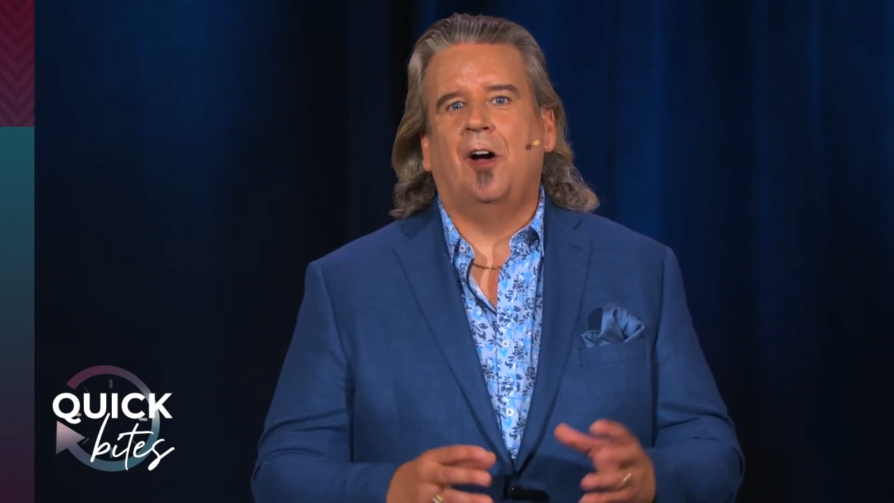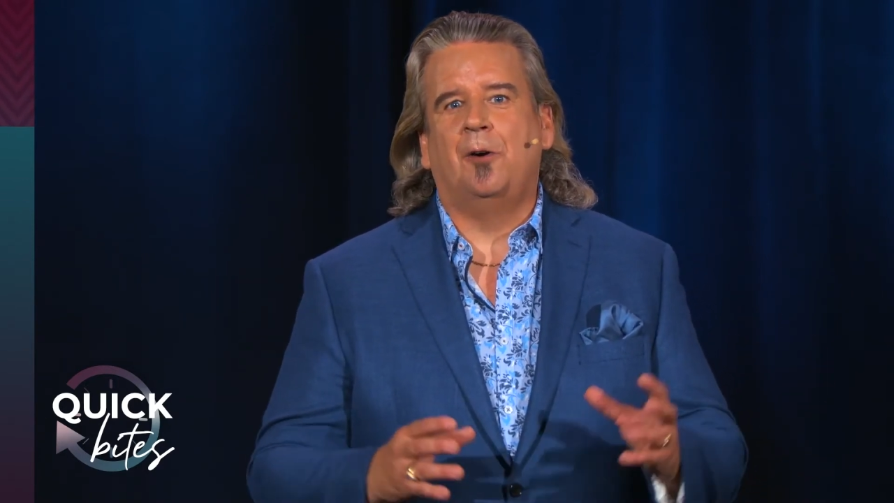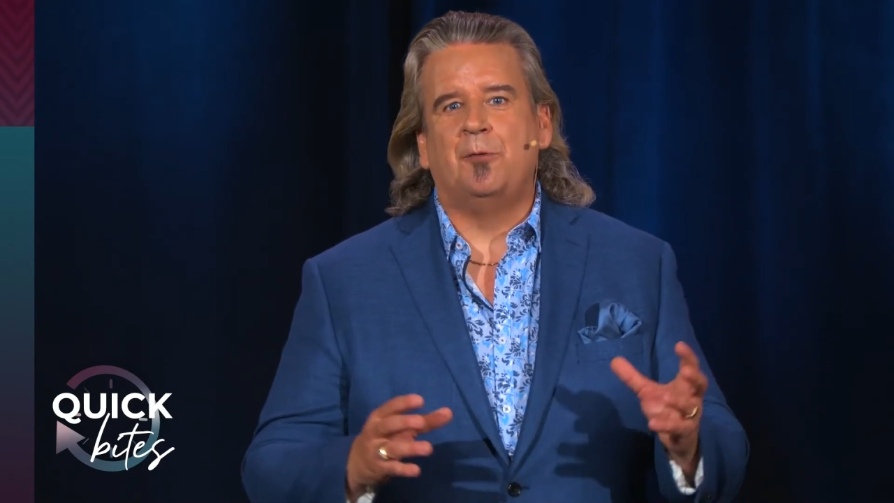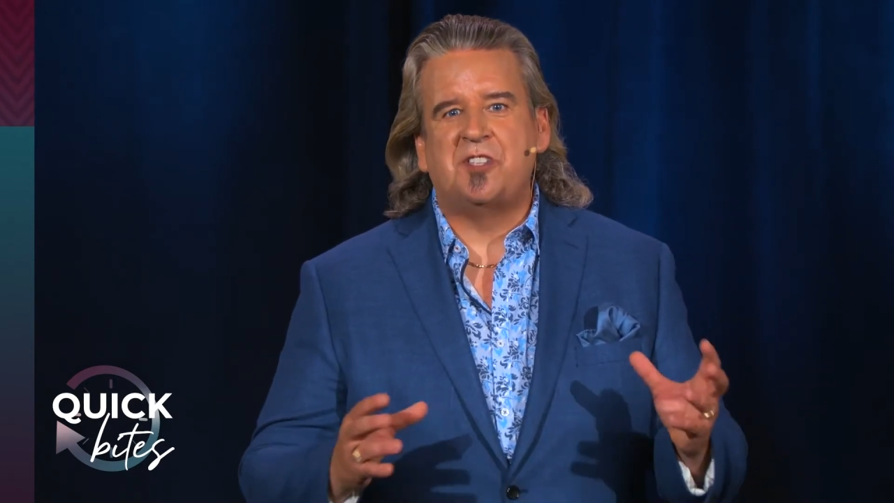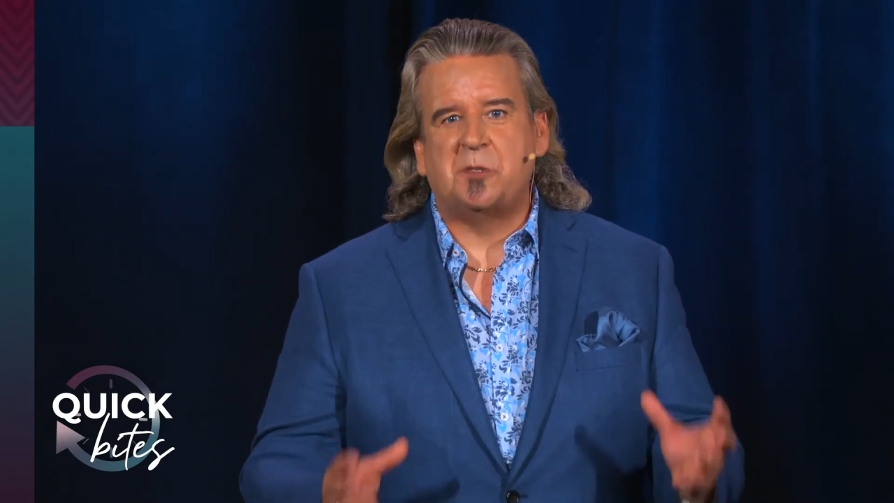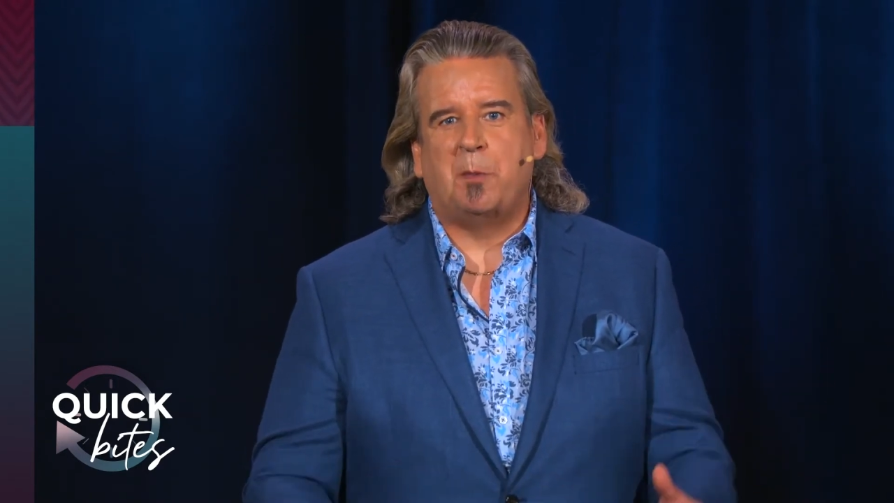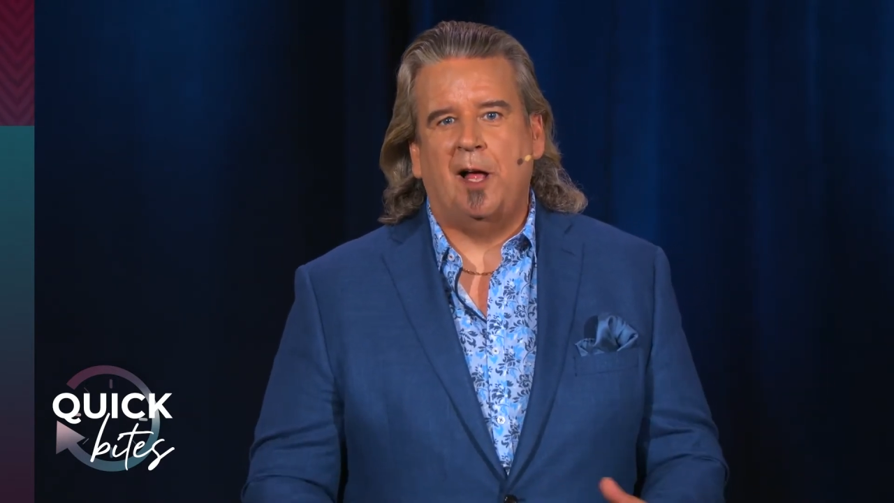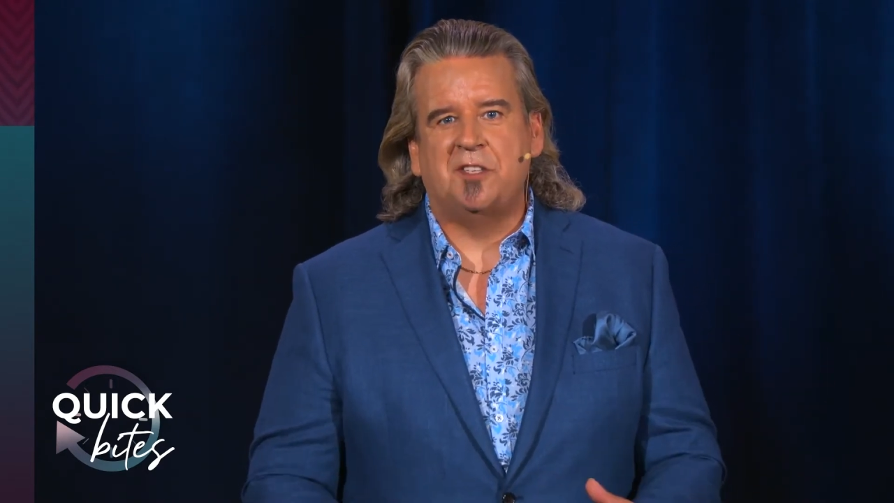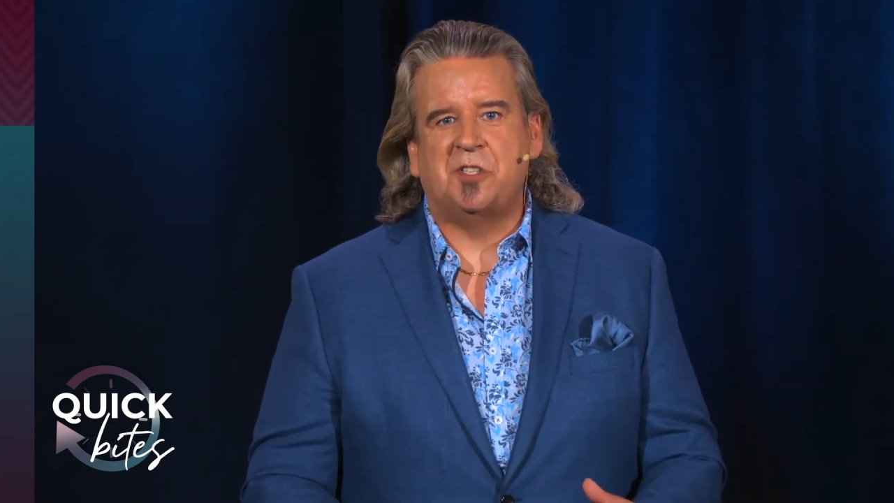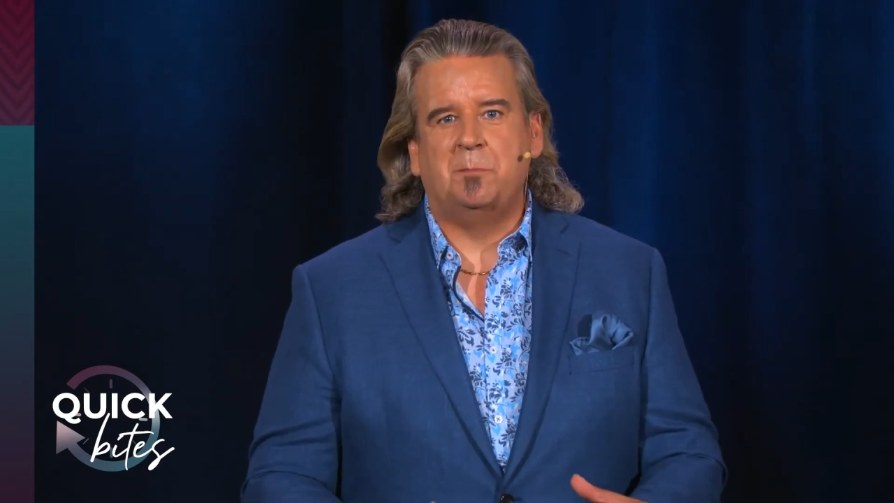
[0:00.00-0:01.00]
our
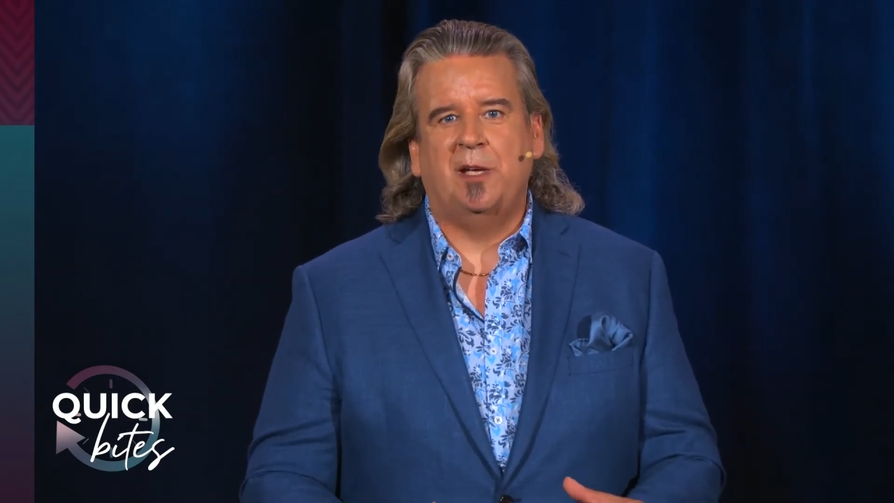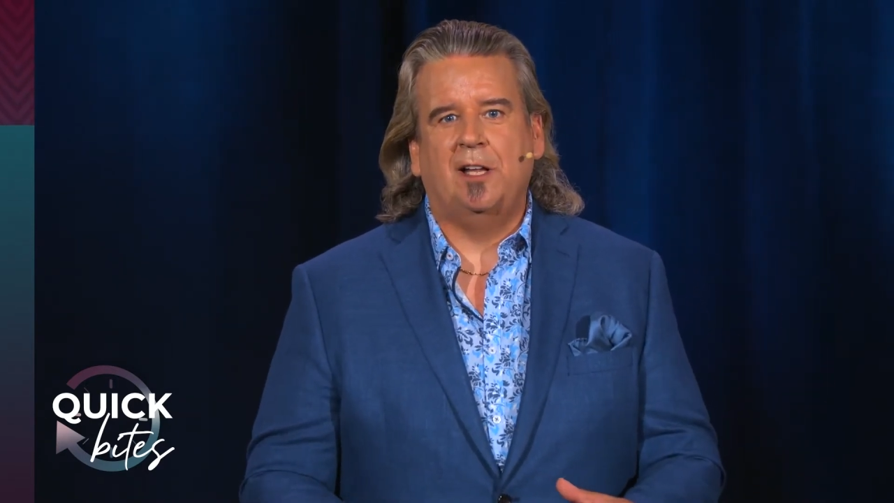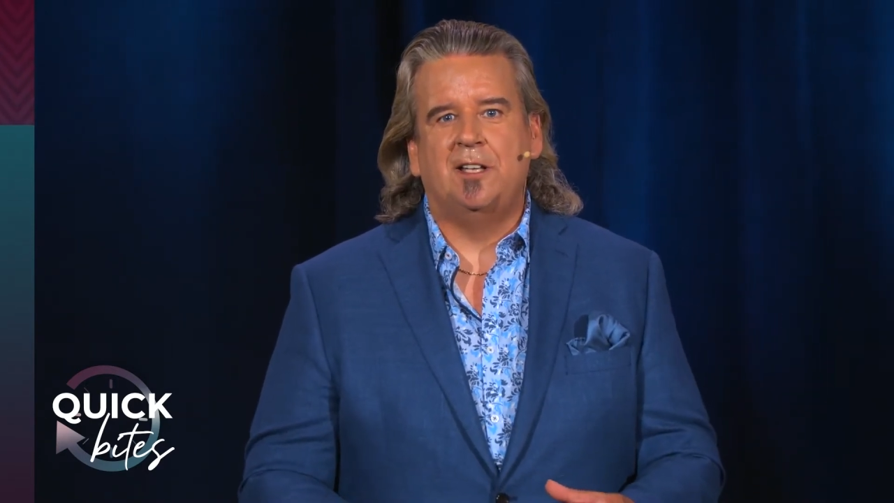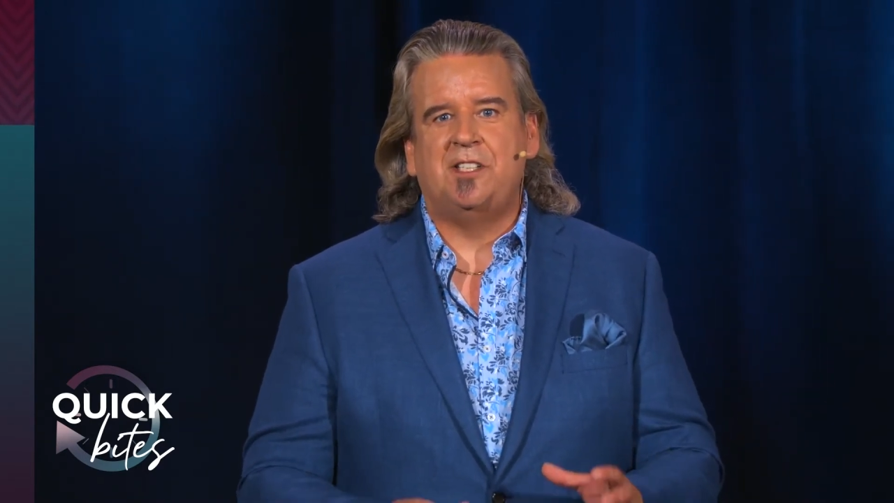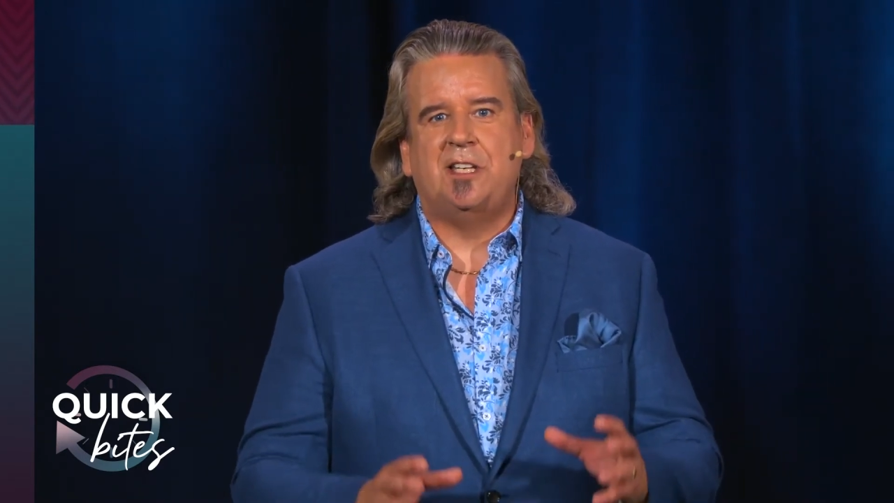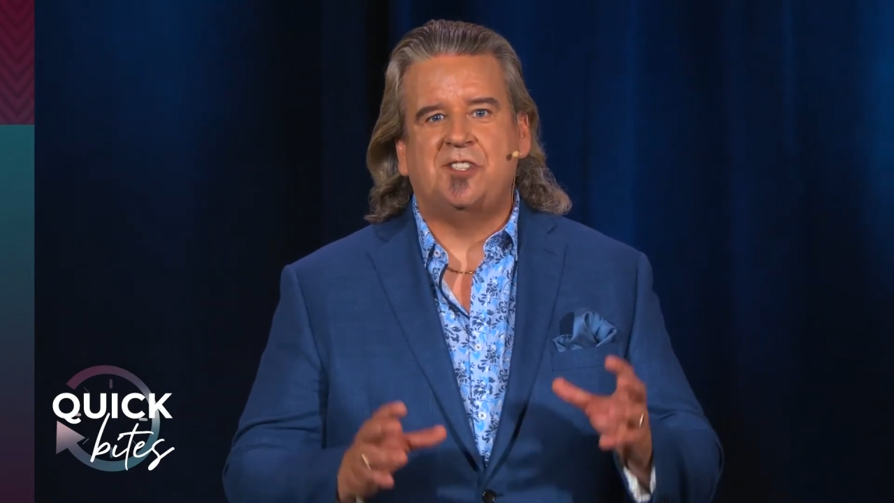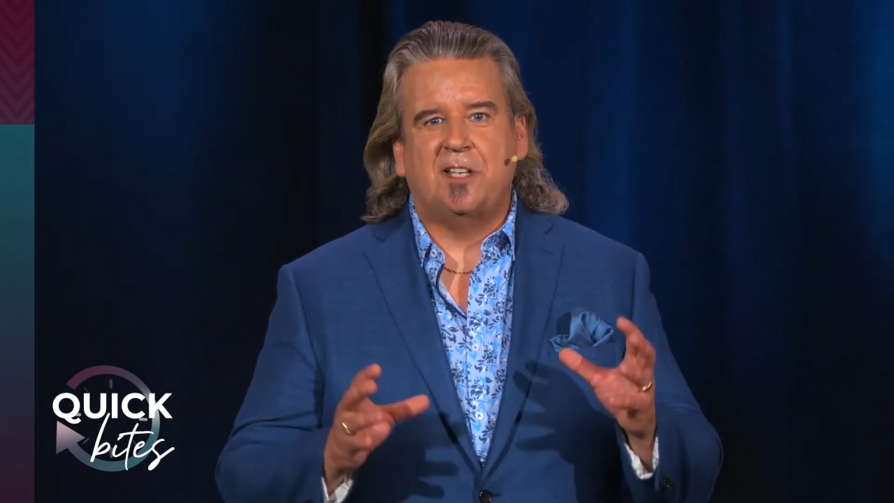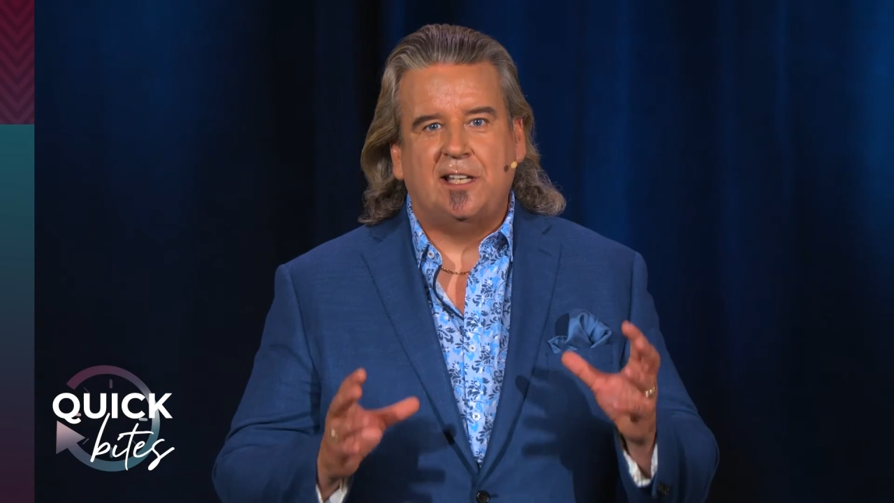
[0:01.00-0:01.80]
responsibilities